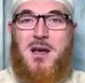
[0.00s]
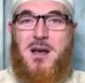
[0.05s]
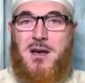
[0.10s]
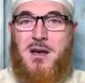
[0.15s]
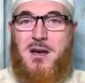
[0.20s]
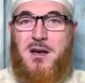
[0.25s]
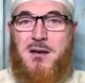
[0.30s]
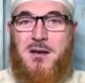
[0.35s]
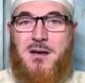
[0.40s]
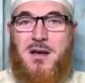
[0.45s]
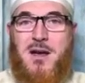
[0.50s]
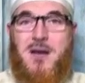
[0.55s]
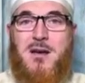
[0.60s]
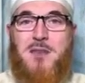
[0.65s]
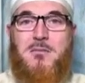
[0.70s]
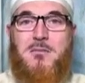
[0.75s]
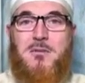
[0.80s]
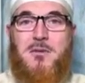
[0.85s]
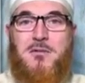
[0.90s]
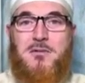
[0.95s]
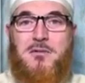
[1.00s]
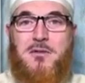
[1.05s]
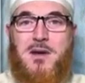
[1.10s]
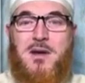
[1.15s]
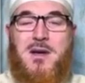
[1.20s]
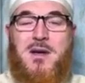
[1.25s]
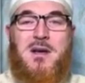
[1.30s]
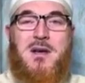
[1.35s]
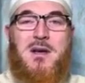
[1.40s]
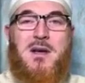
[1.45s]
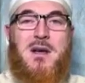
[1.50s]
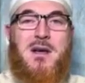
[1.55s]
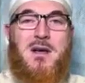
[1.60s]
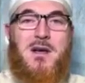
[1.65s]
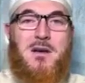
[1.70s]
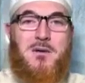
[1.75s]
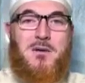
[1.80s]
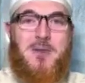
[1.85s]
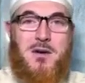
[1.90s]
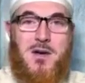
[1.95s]
Anytime you feel
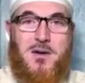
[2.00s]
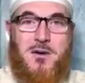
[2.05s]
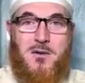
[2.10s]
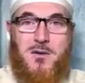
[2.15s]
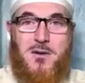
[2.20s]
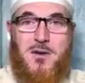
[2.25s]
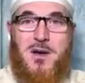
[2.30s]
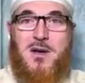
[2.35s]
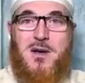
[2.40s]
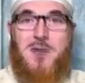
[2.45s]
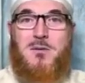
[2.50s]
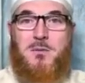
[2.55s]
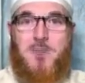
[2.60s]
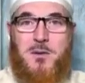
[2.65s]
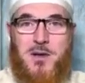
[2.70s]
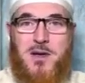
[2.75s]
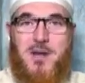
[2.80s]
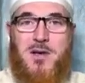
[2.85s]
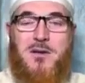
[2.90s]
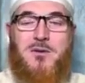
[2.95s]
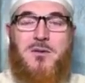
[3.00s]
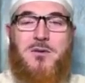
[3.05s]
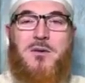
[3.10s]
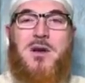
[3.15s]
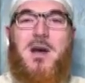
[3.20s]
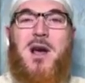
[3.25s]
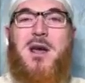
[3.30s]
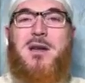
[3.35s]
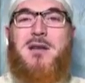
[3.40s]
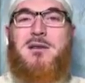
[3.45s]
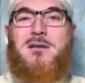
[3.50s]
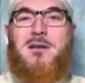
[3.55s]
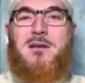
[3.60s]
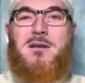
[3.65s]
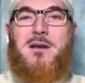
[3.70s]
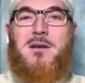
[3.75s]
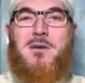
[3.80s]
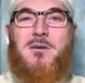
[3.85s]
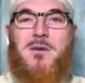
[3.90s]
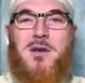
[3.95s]
you want to call us, please do not
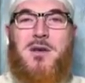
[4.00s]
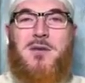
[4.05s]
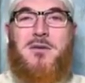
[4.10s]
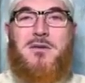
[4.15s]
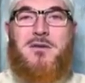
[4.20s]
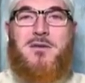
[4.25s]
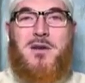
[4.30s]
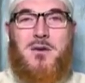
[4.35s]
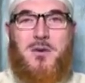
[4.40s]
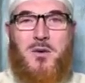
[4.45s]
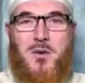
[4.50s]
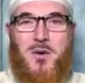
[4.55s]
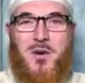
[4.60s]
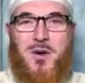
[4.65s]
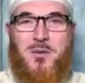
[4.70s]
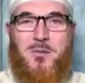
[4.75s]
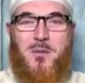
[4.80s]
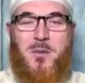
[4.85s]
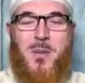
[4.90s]
hesitate to give us a call.